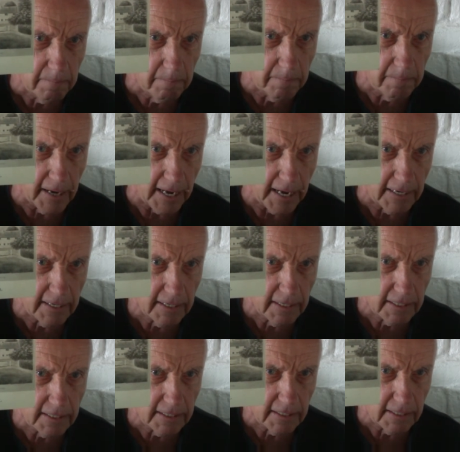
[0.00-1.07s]
but
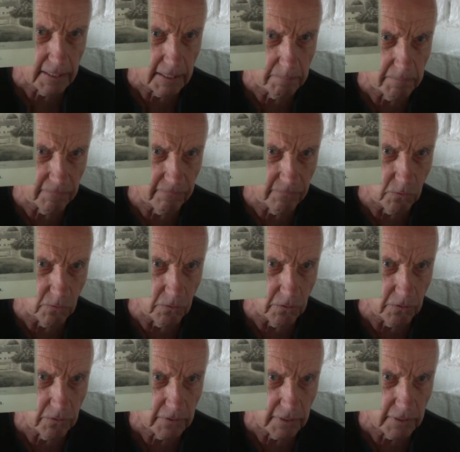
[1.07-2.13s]
before
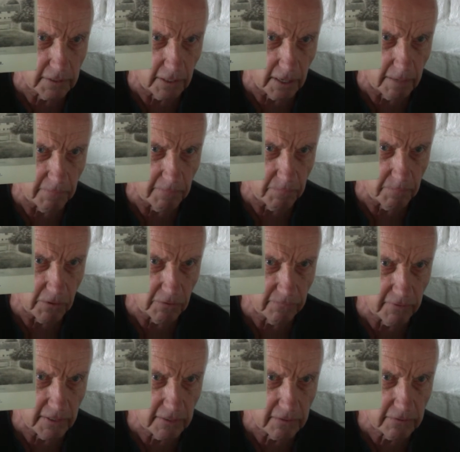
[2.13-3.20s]
the time of motor
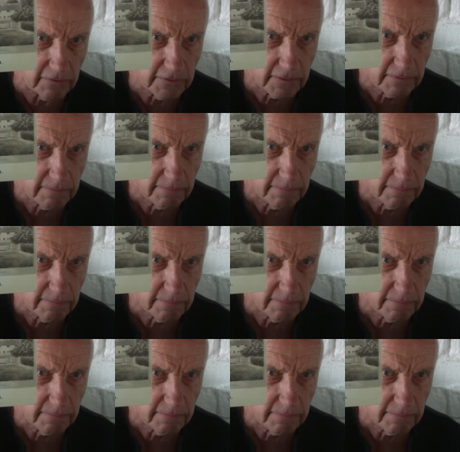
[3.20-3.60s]
vehicles.